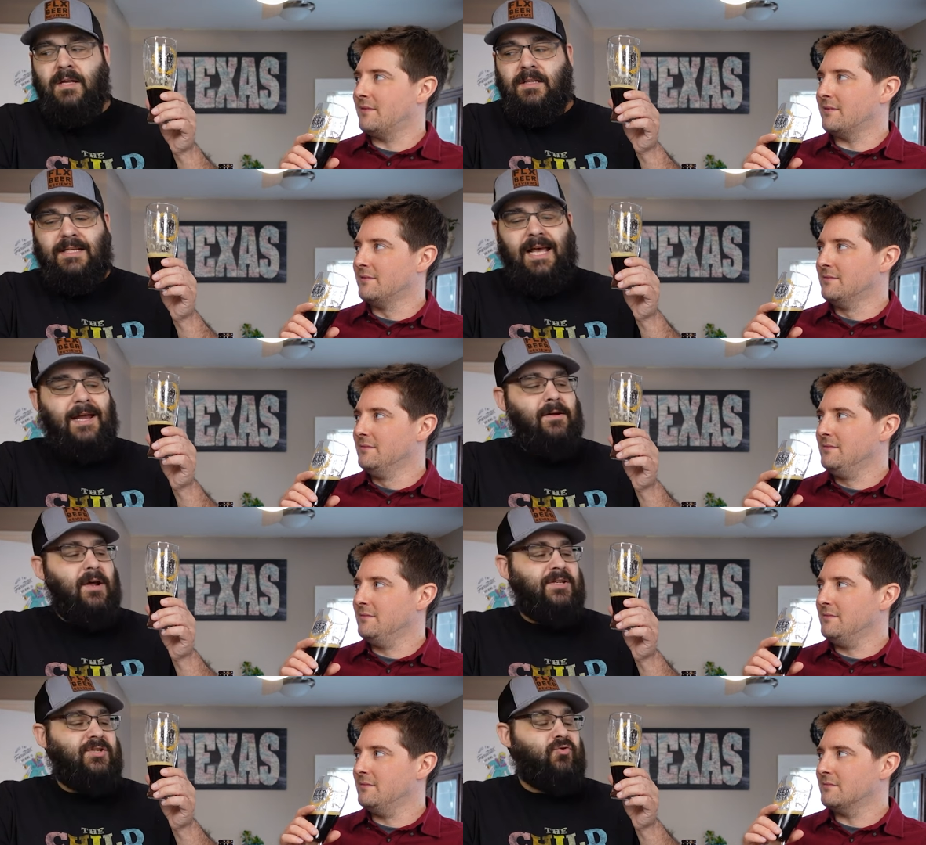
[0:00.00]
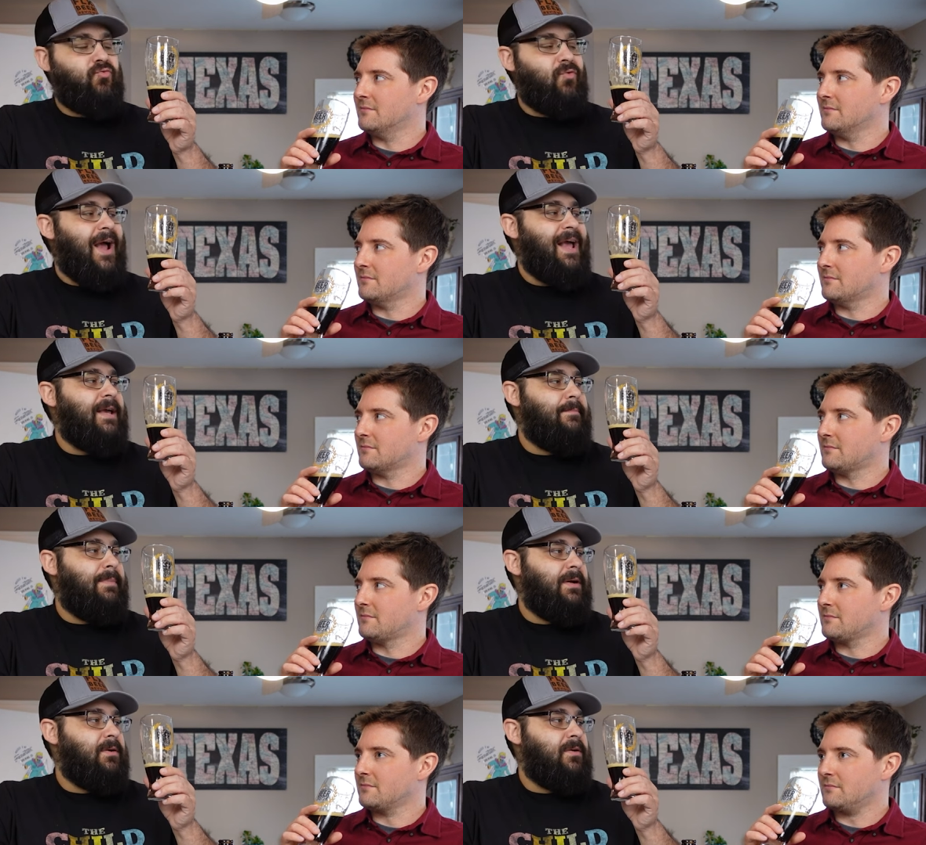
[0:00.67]
Speaker 1: It's got a nice drying
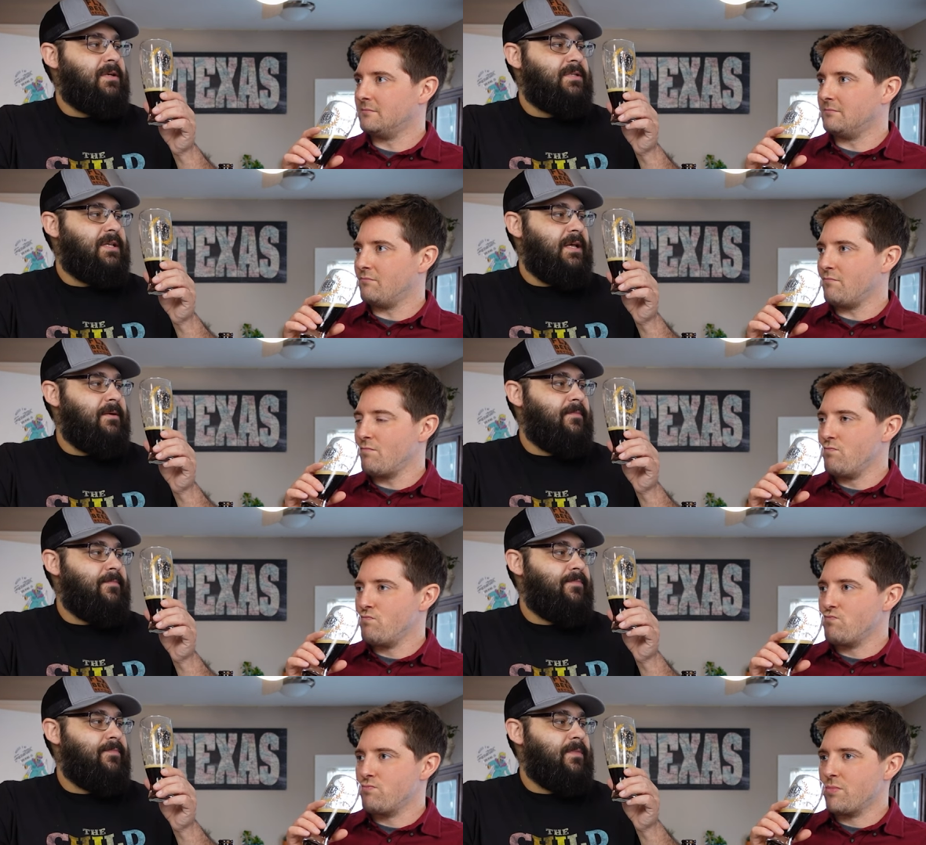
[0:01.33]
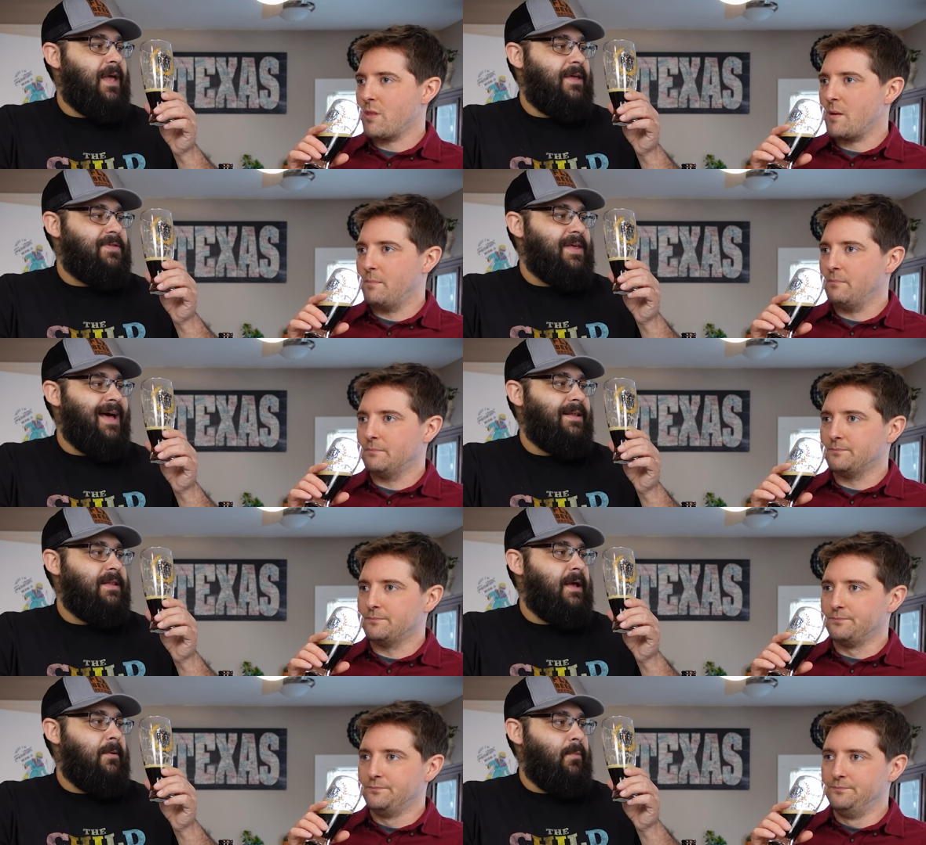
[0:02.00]
bitterness at, at the end
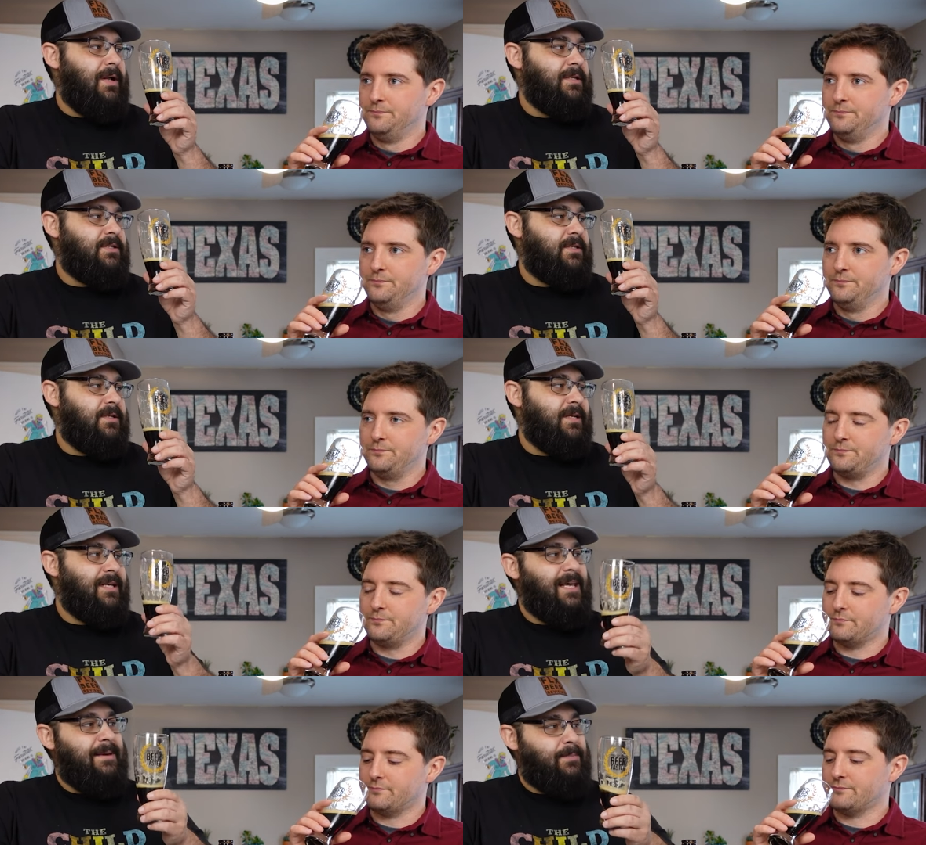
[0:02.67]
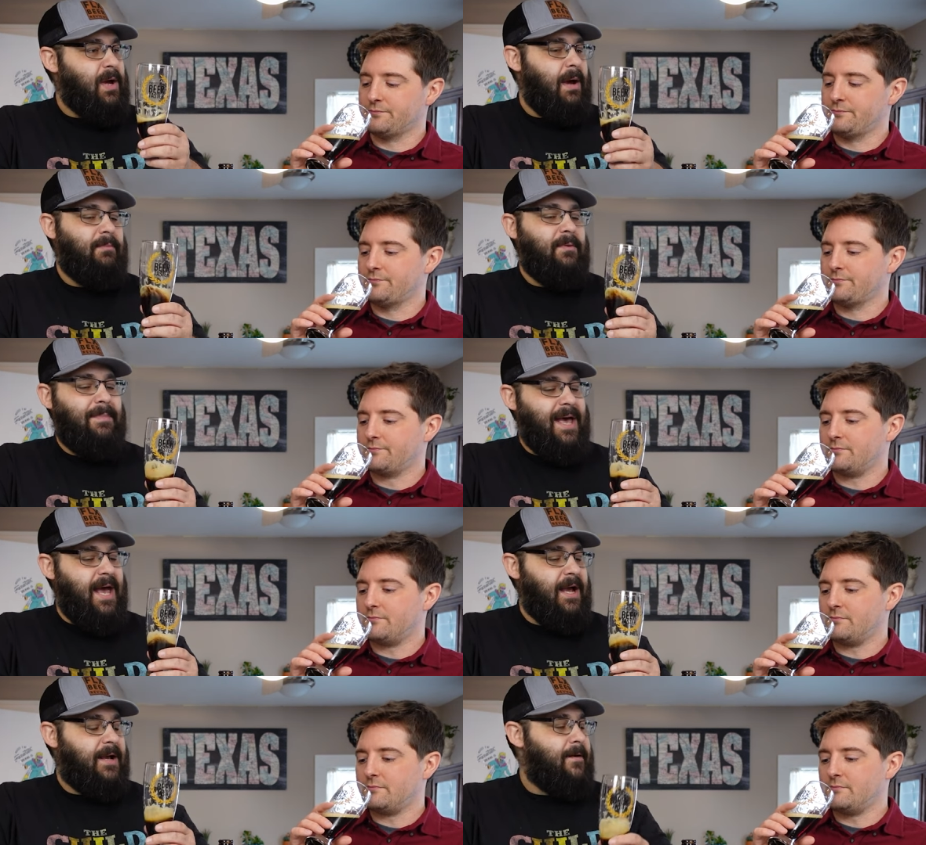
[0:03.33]
that wants you to keep coming
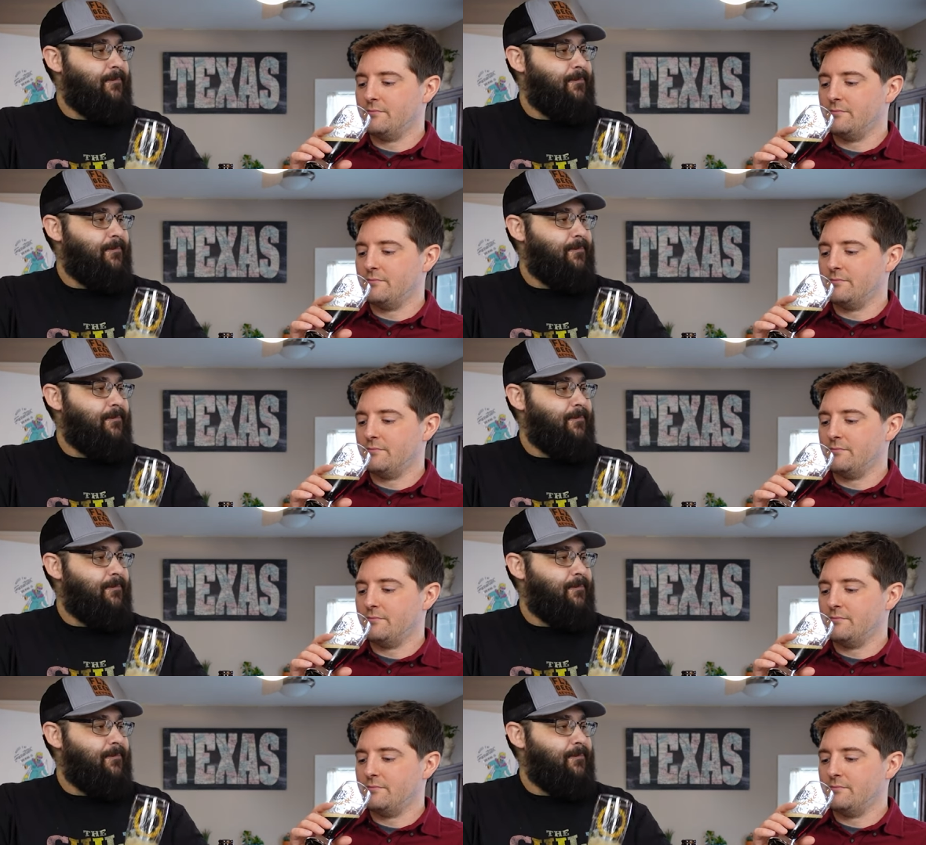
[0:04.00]
back.